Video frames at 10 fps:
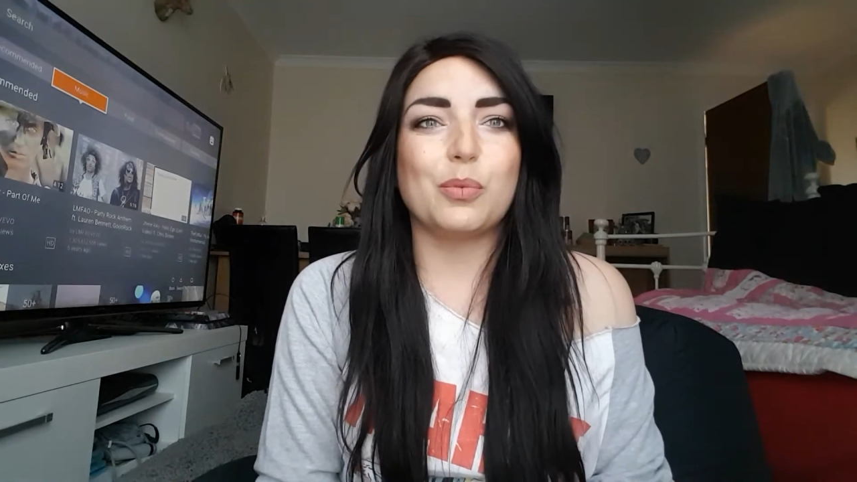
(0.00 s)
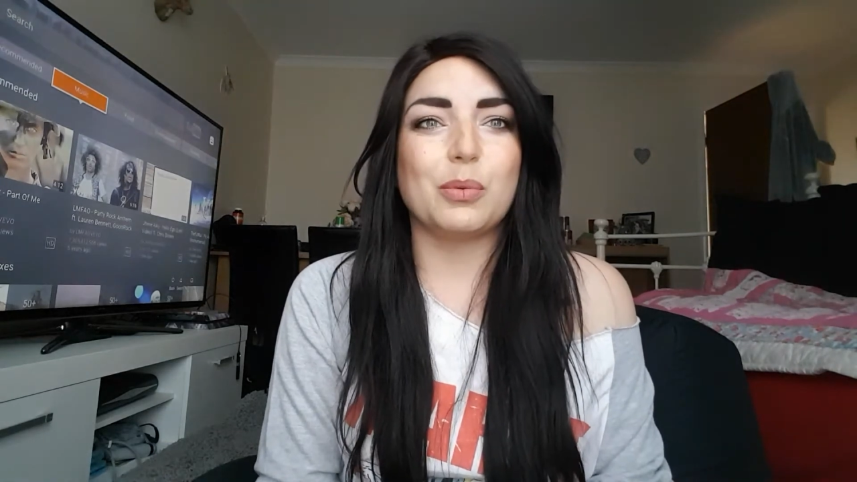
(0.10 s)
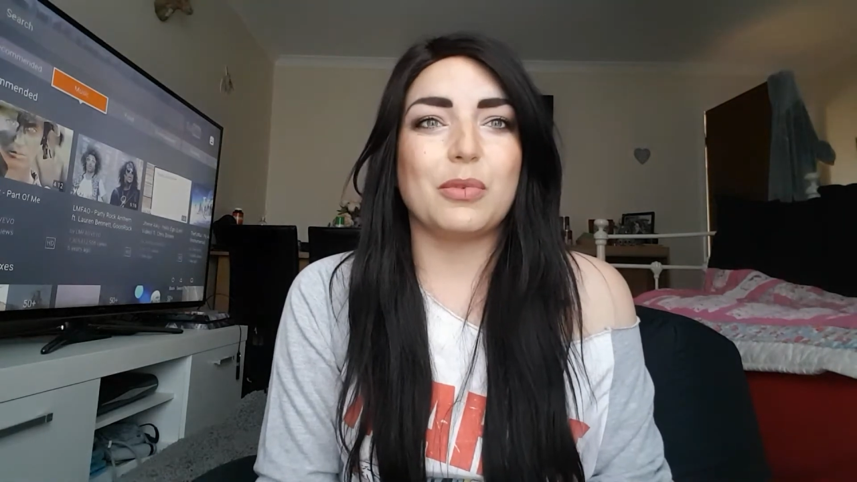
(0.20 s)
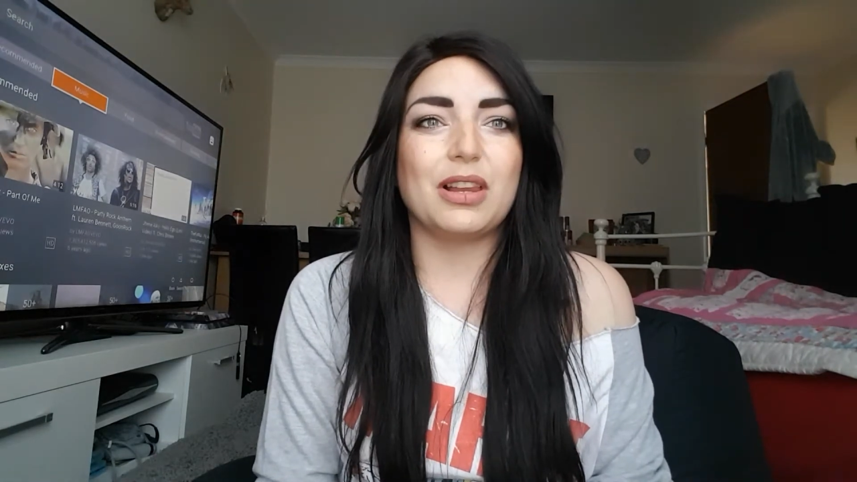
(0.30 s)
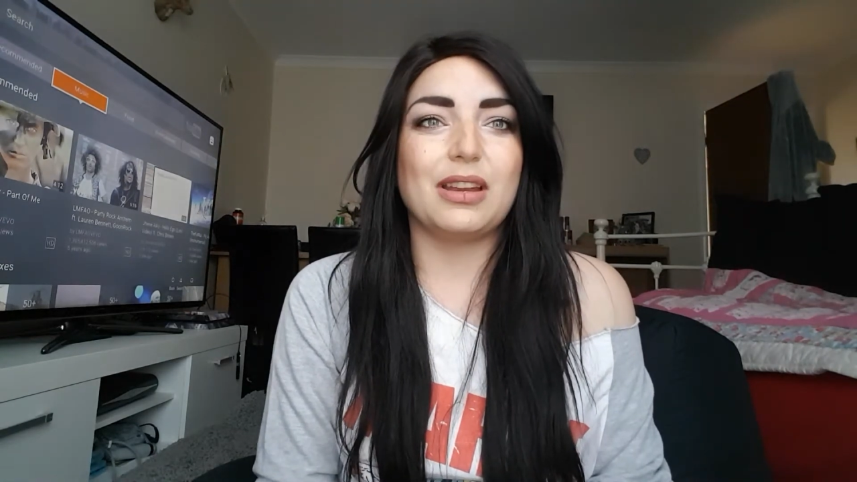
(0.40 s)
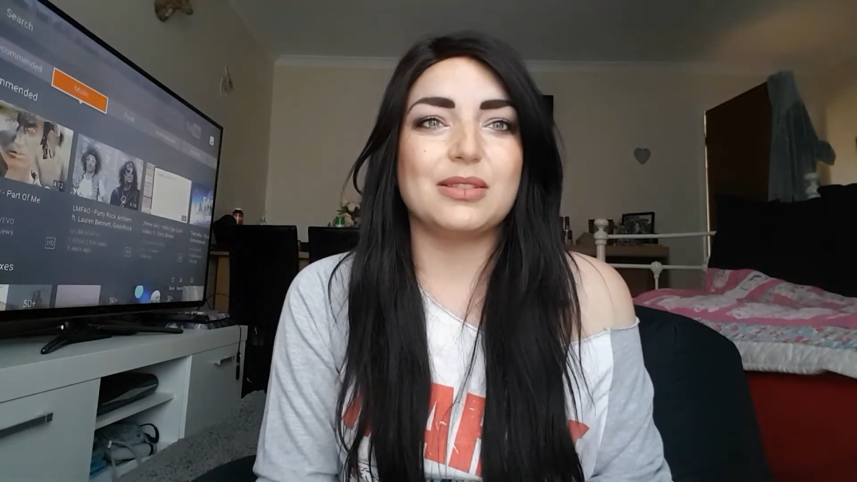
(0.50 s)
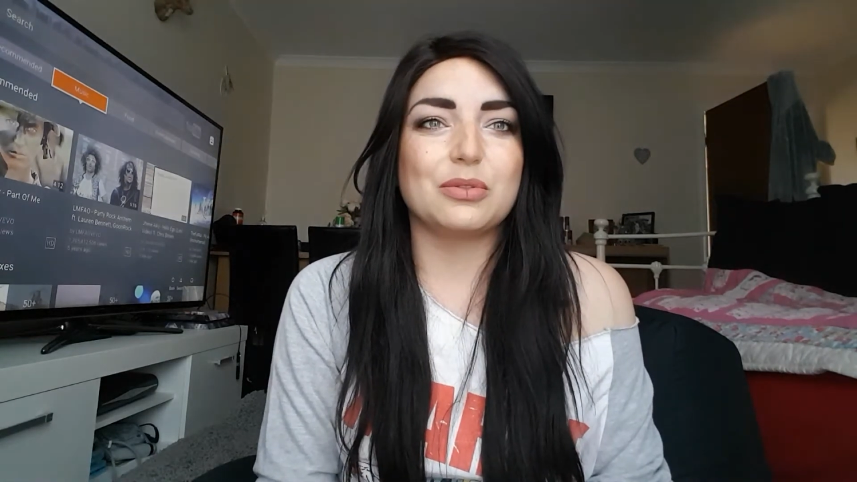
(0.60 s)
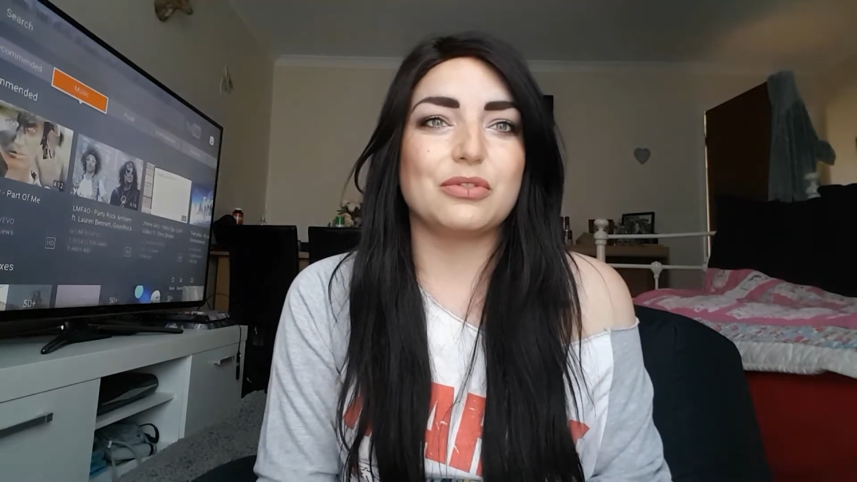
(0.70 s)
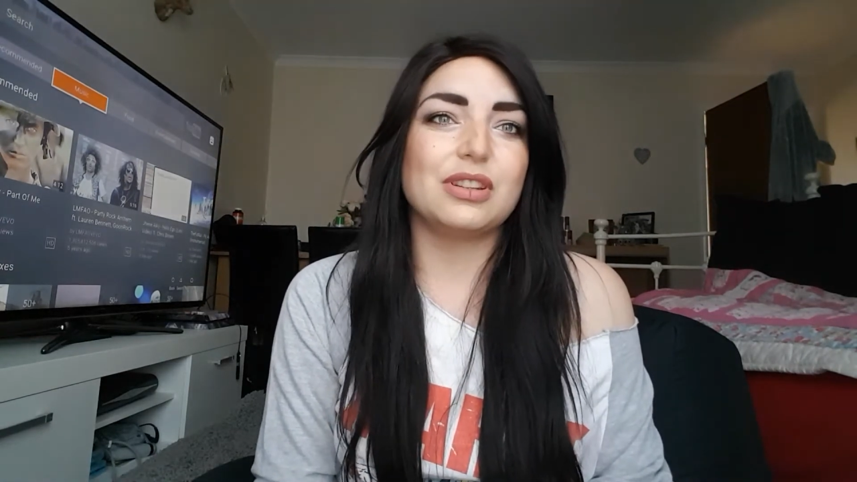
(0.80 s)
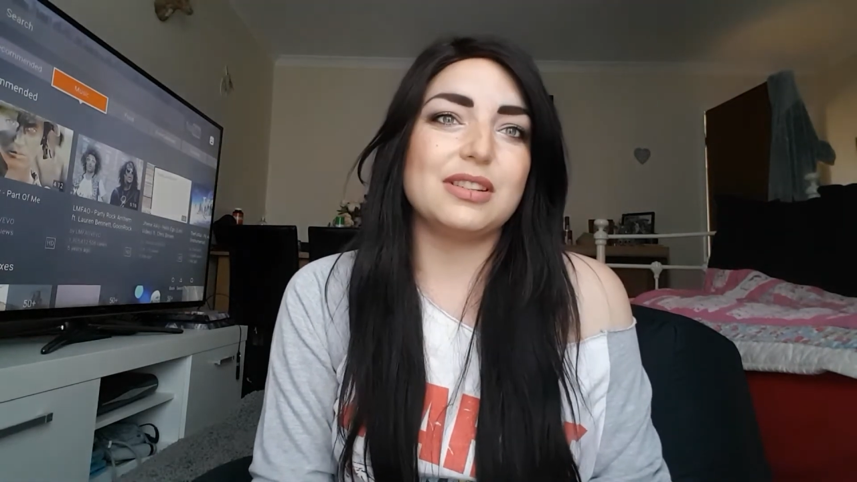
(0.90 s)
but my legs
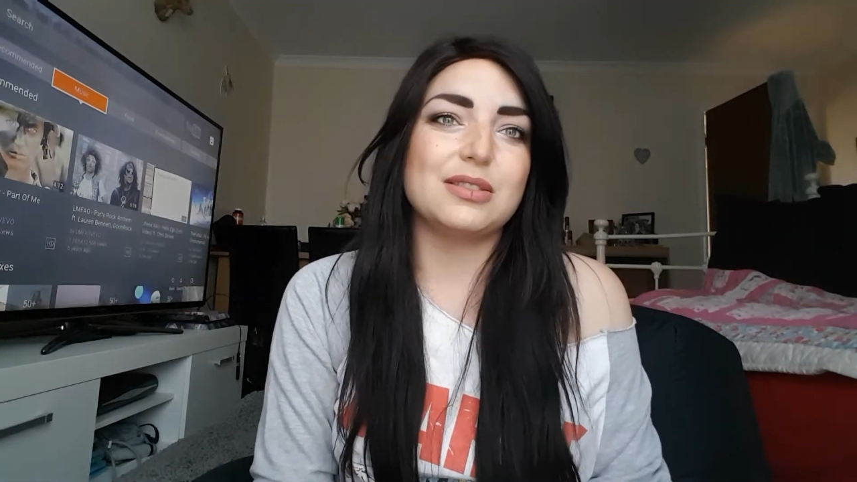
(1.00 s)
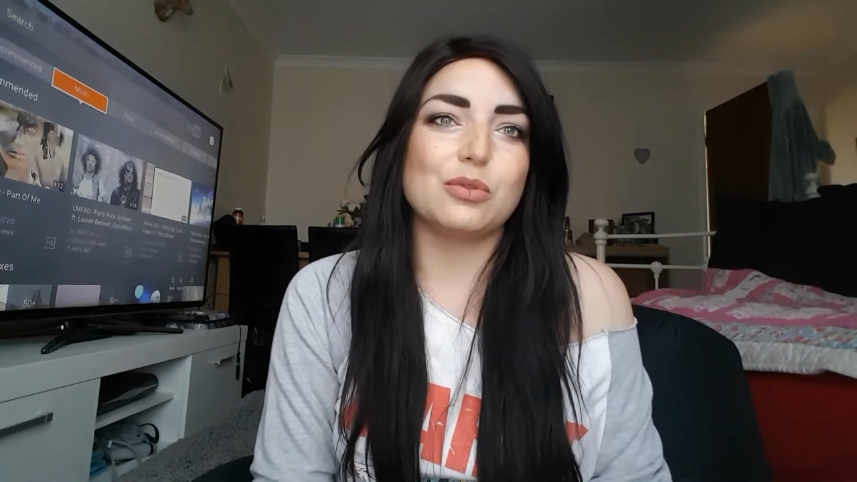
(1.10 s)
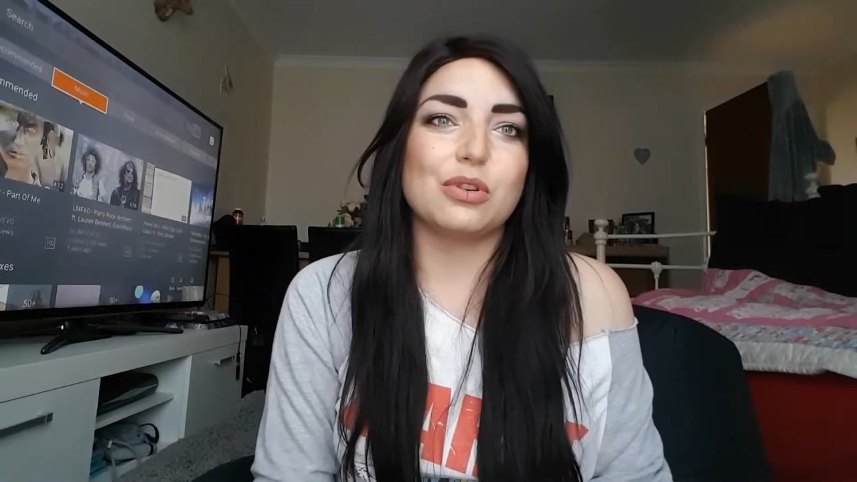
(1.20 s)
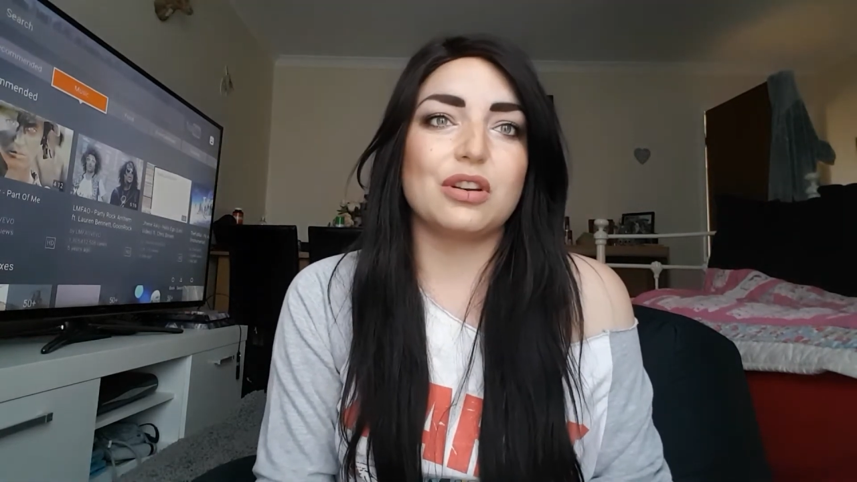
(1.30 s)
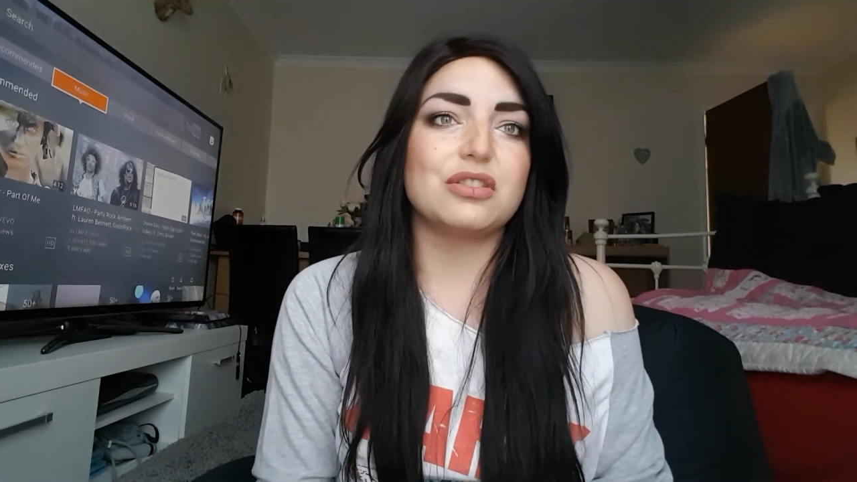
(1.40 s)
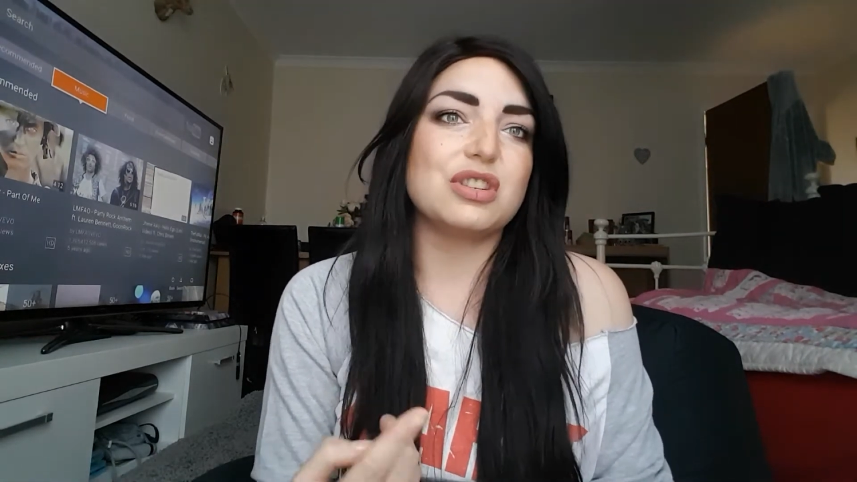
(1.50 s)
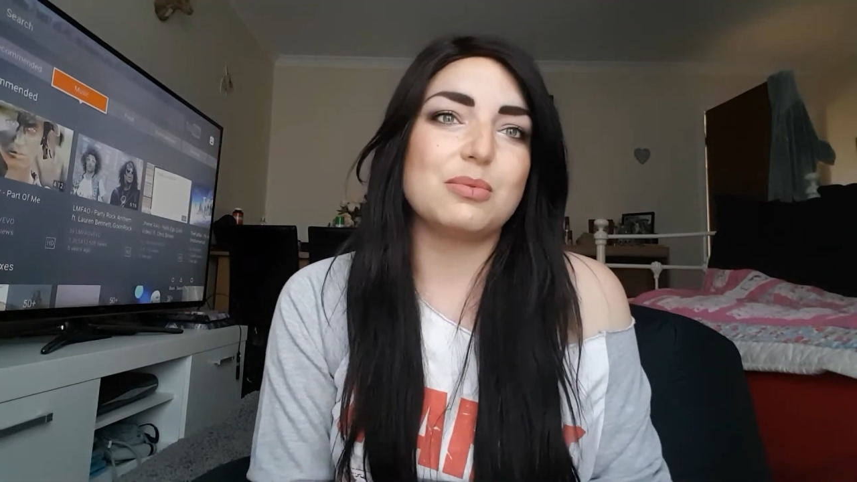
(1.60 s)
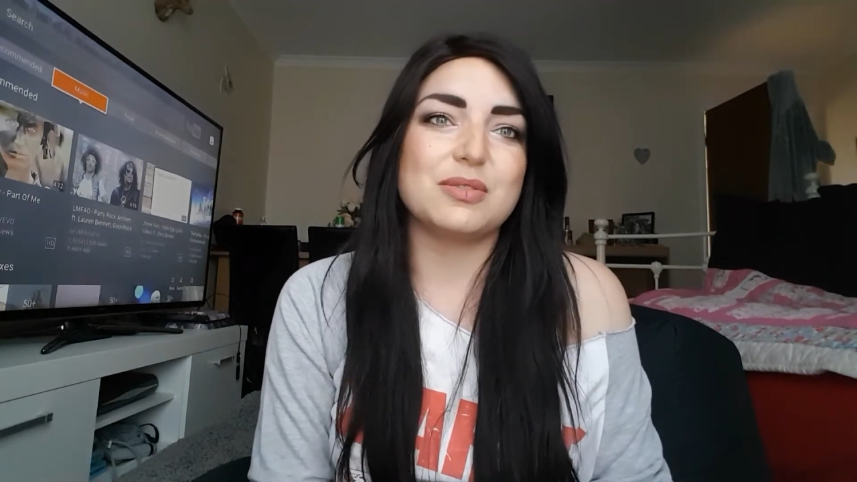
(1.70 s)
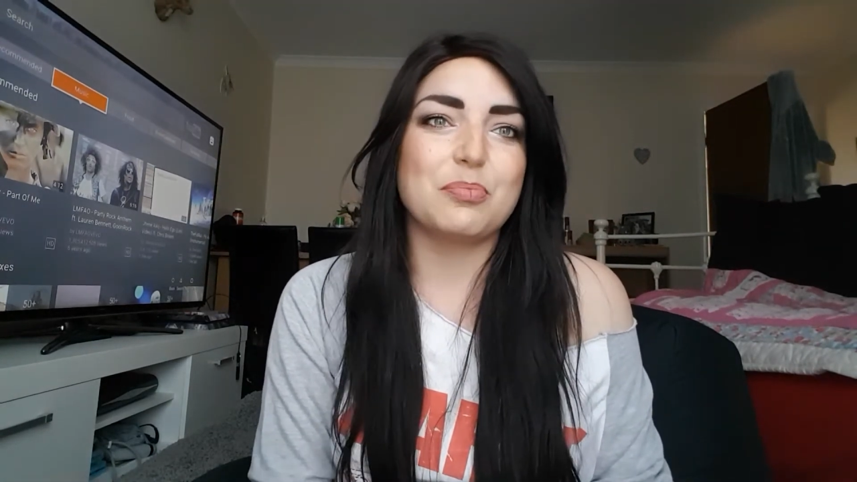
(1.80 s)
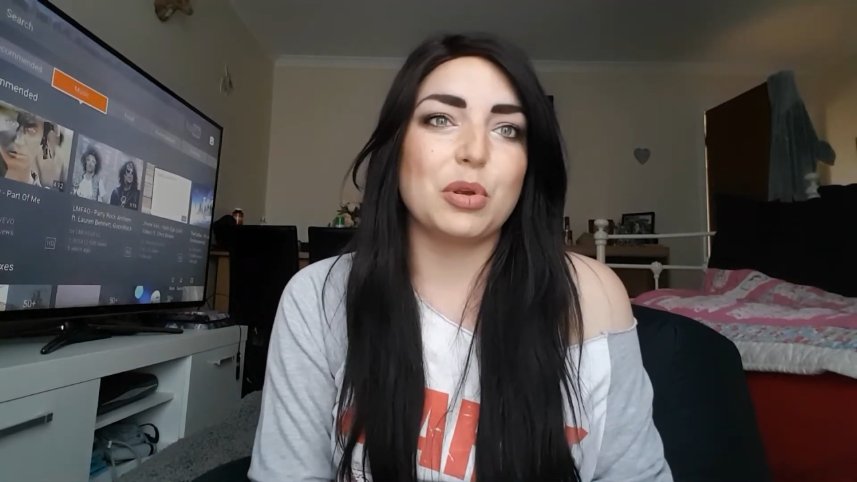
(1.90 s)
were really sore and she
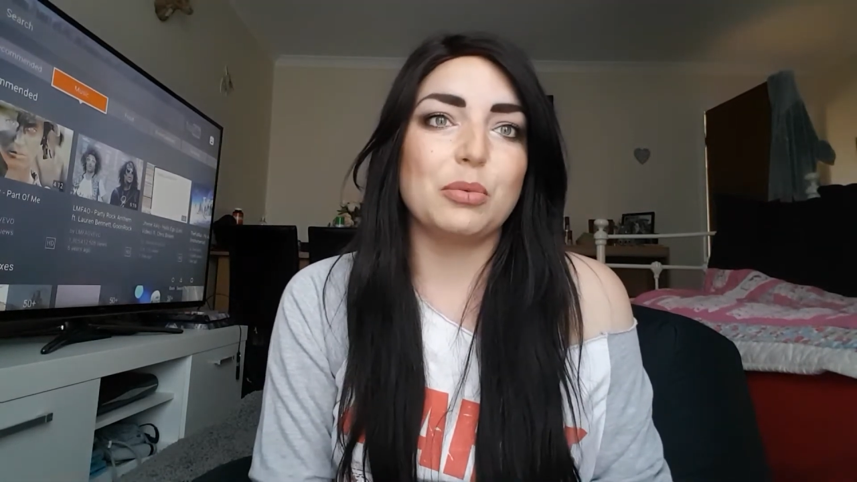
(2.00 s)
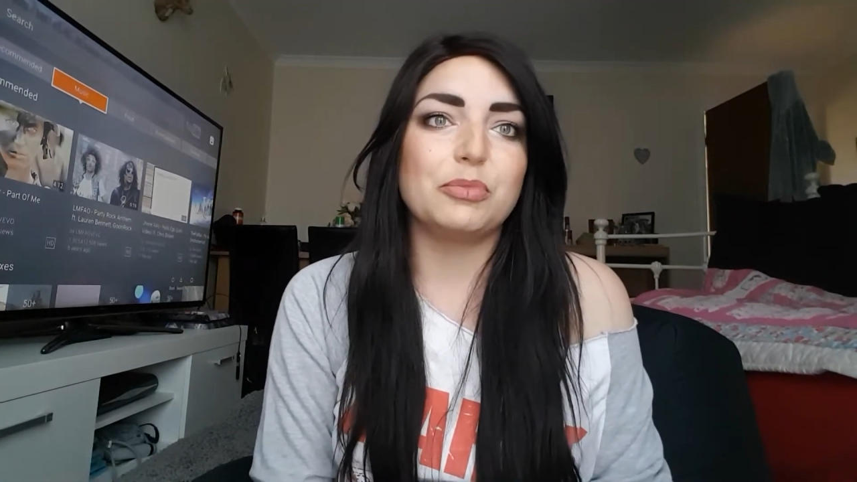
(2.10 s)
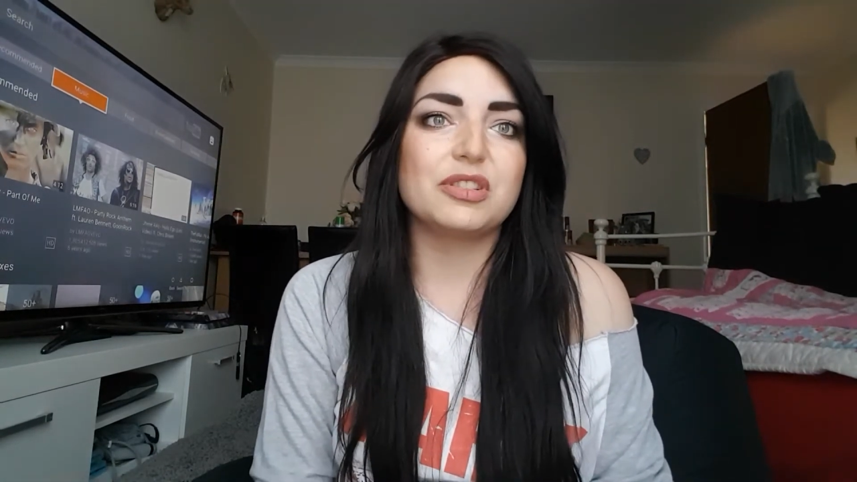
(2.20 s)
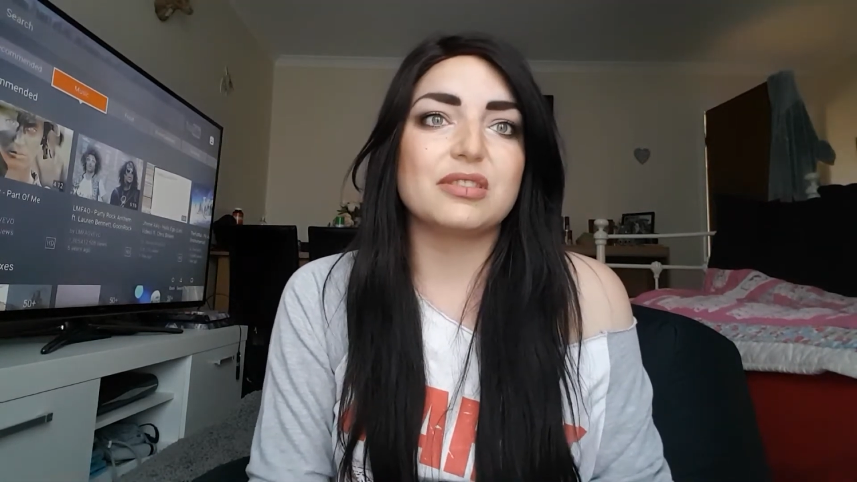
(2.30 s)
was pooped,